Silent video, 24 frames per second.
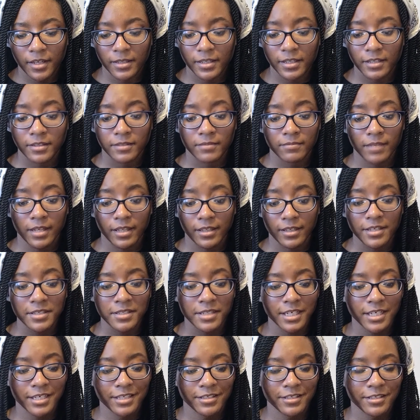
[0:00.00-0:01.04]
at least
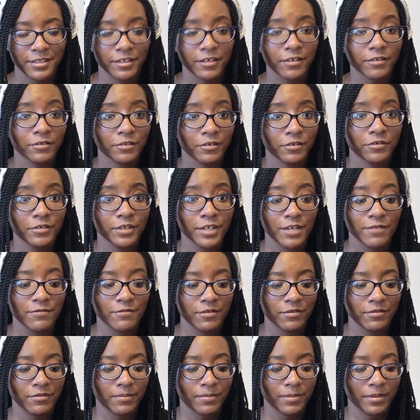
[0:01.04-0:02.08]
they still do give
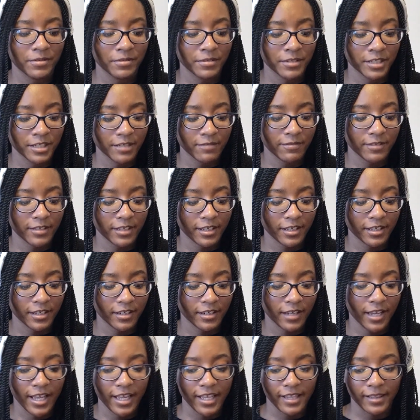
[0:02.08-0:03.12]
you a birth
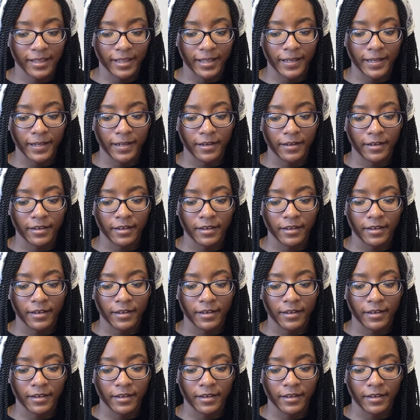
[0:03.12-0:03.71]
certificate, and, like,